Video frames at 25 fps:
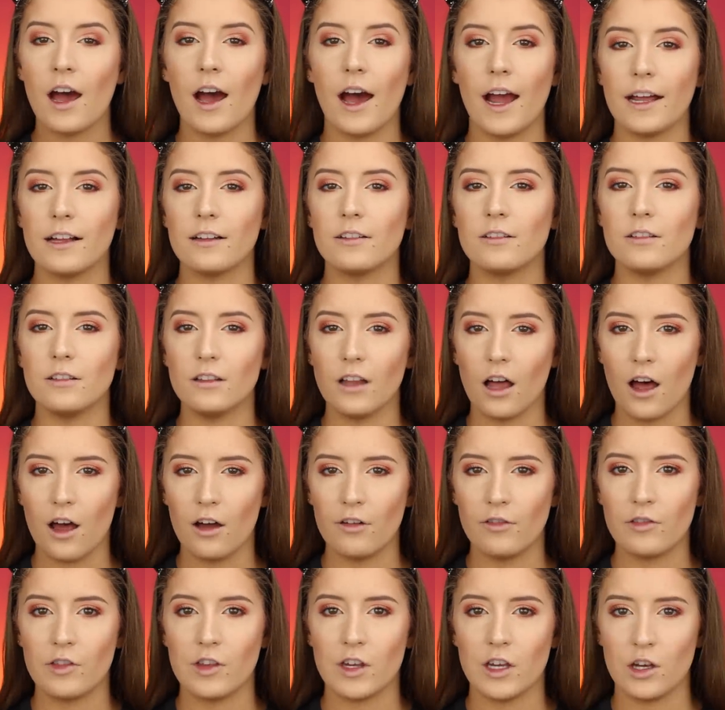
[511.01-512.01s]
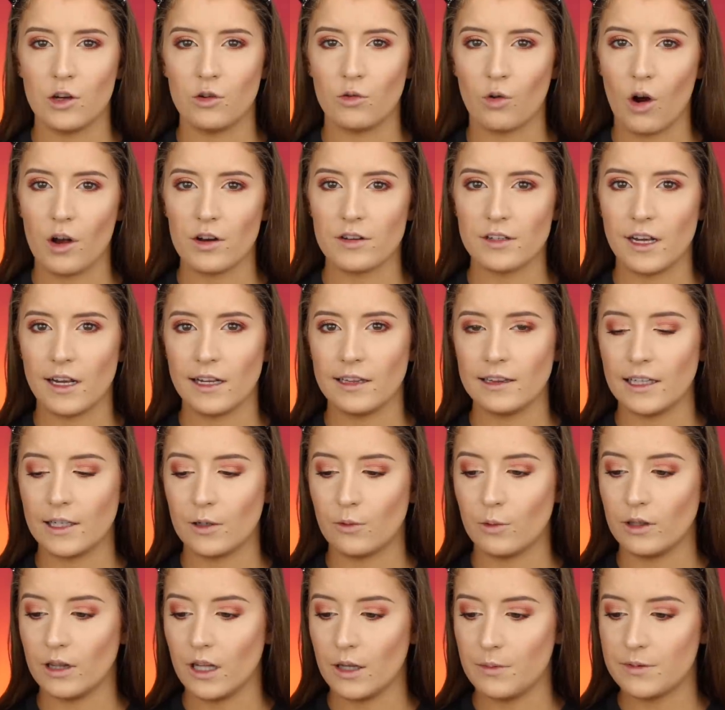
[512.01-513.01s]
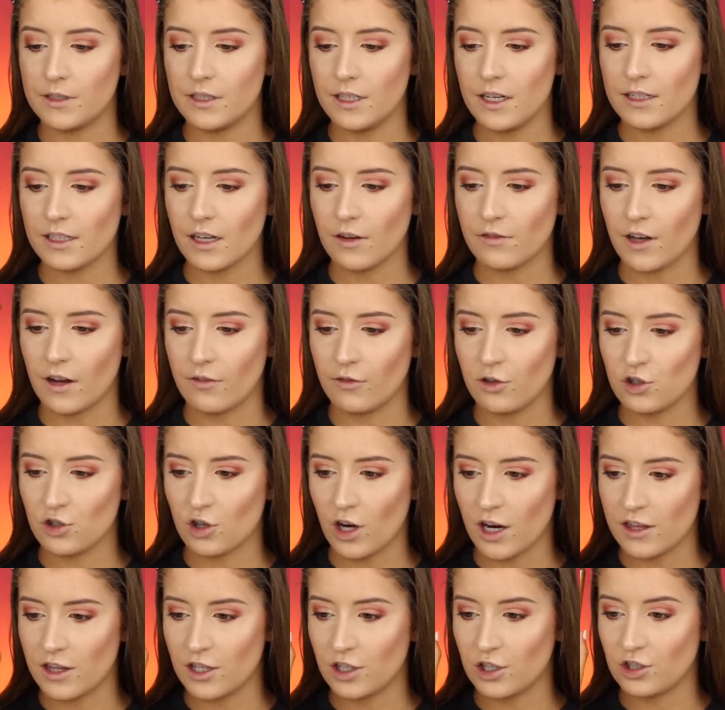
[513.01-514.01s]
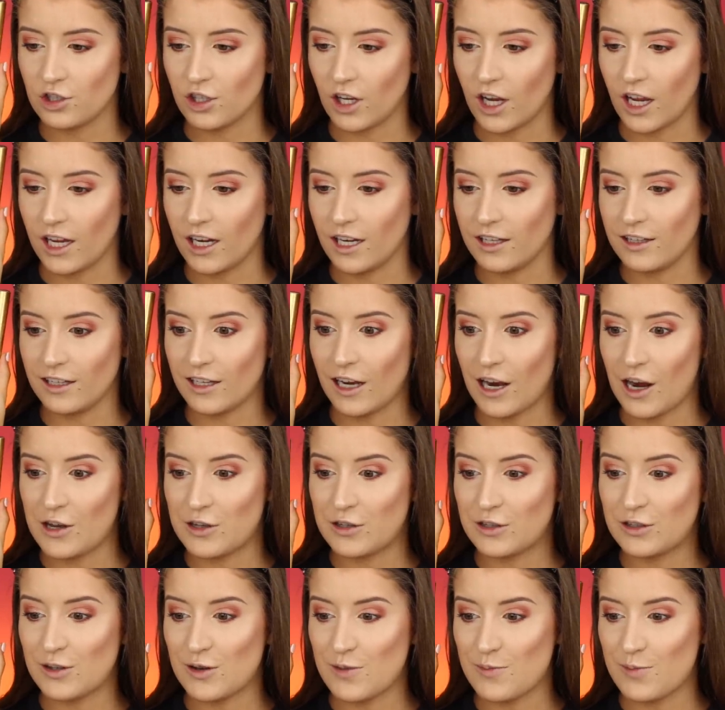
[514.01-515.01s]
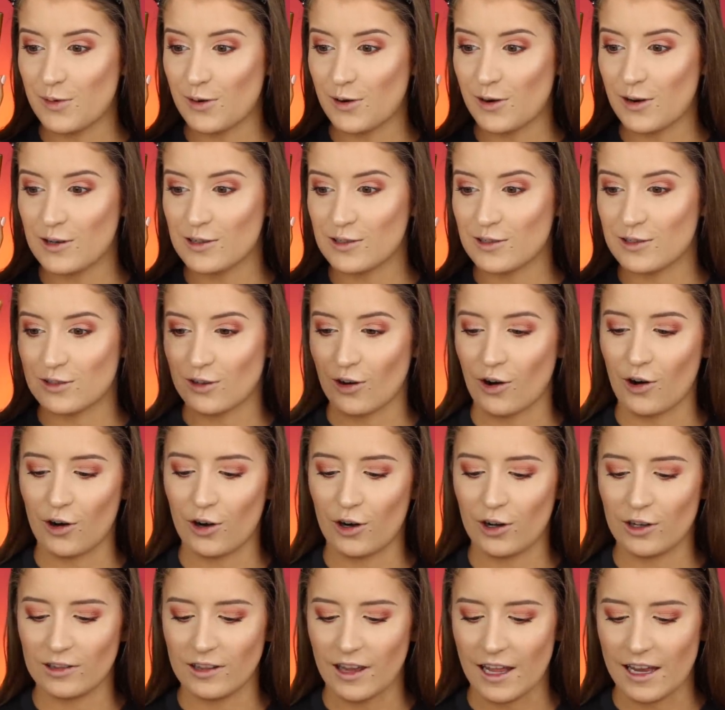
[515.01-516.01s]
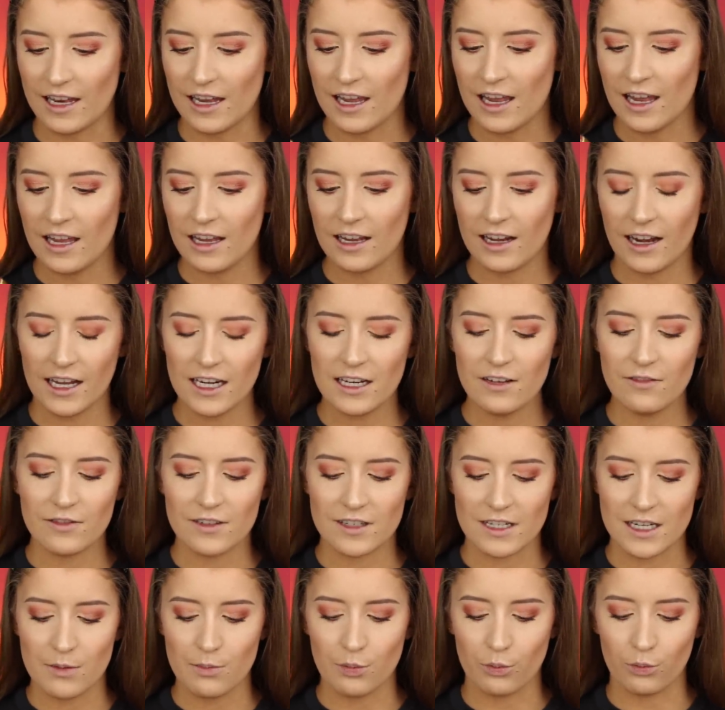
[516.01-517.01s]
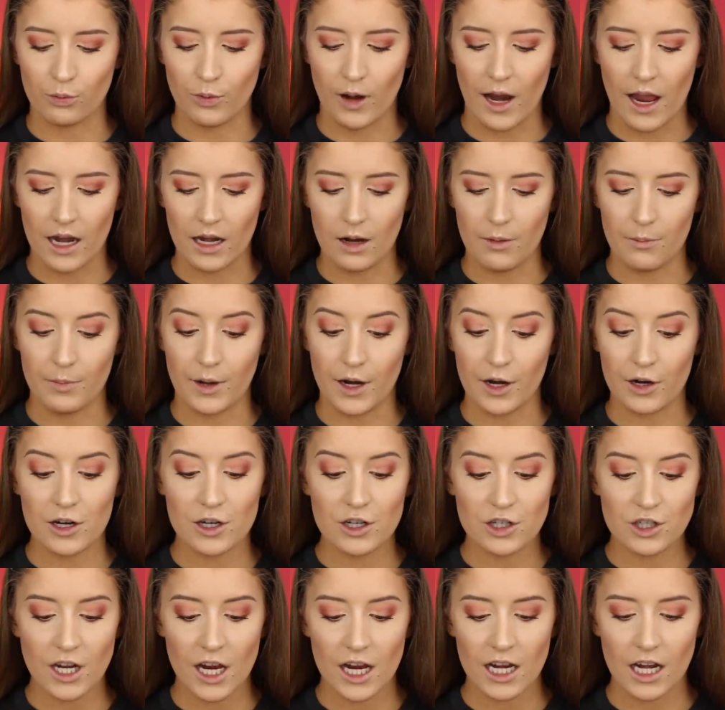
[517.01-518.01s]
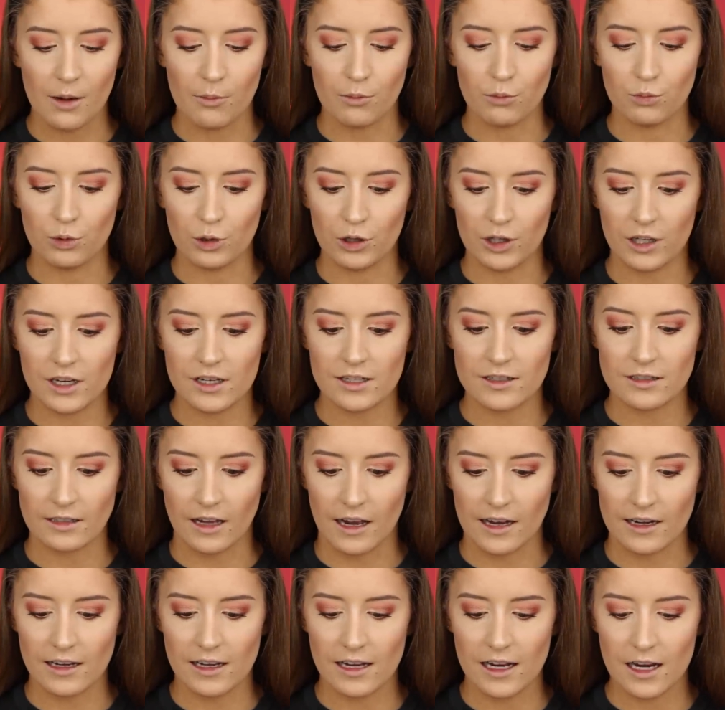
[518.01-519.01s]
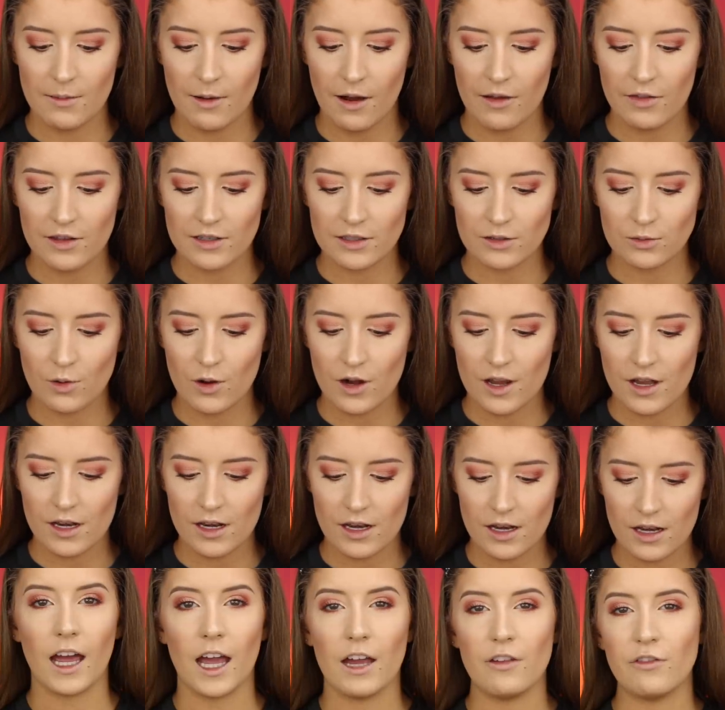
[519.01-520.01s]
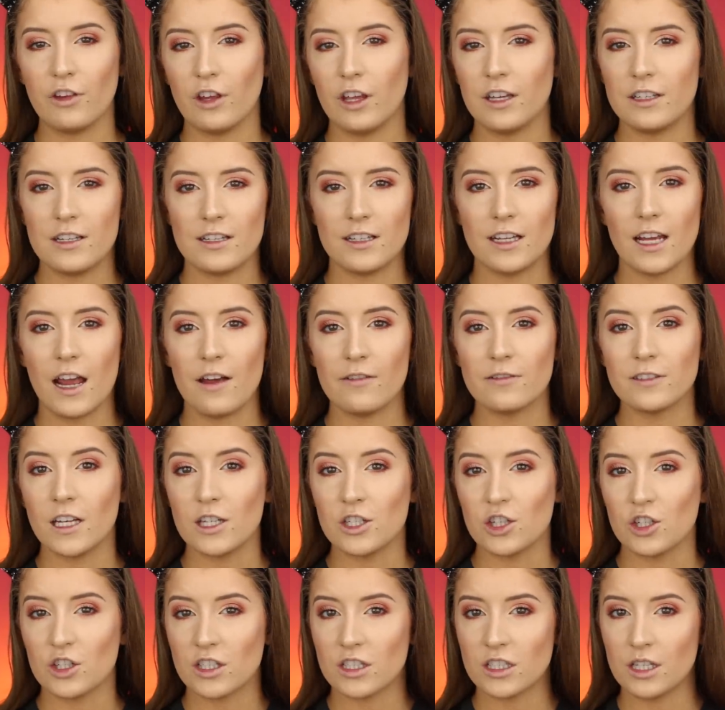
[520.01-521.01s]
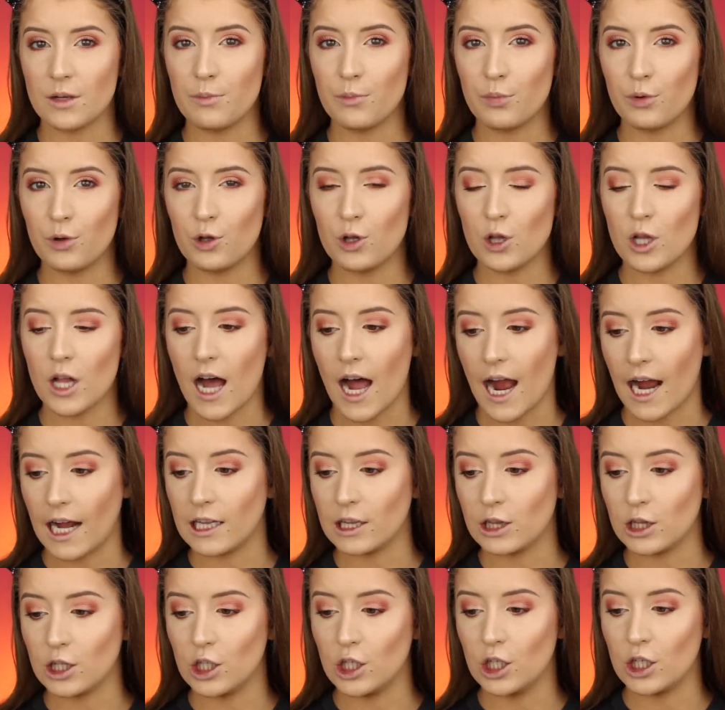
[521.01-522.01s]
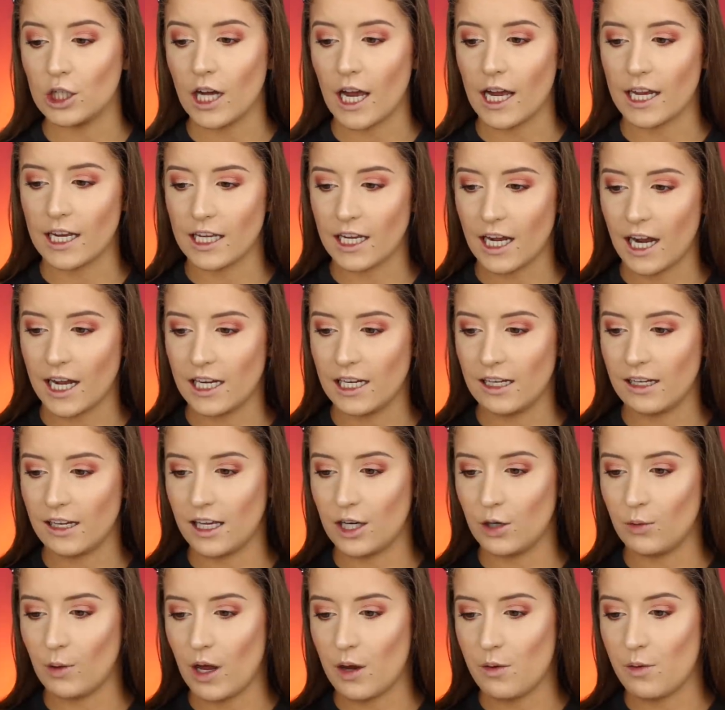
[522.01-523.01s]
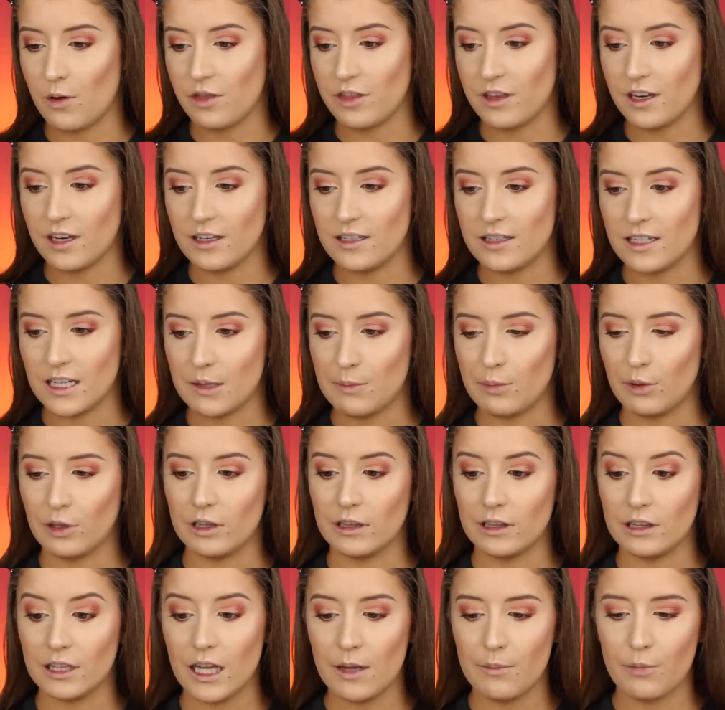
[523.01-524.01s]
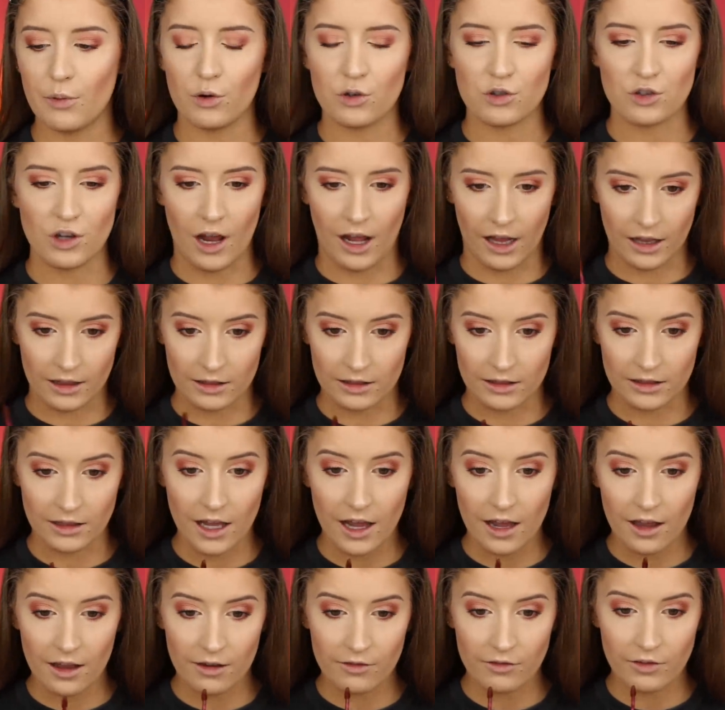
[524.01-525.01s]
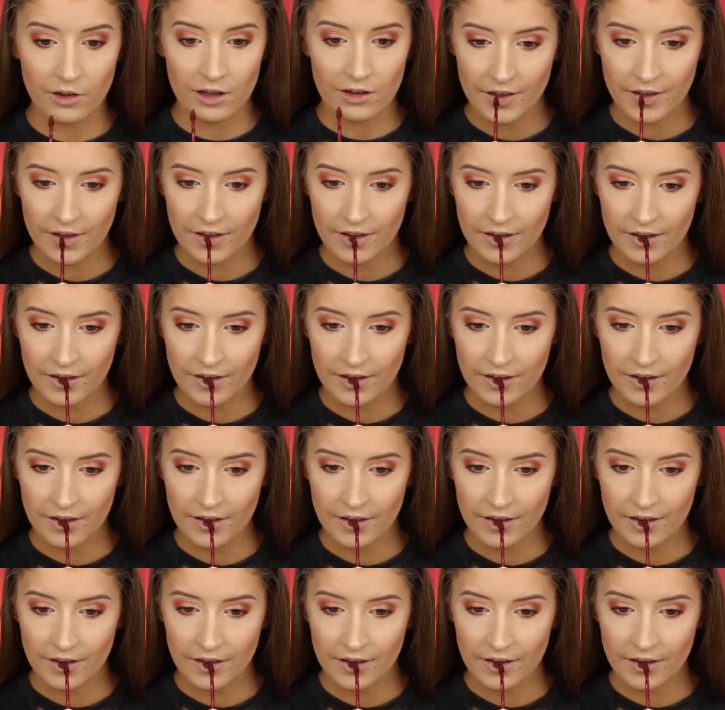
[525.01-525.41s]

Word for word: I love the Grande Liquid Lipsticks. I've never tried this shade. It's like a super dark, like kind of deep red berry shade. I'm really excited about this one. I feel like since I have such a simple eye look, I can kind of get away with the deep lip, which I love.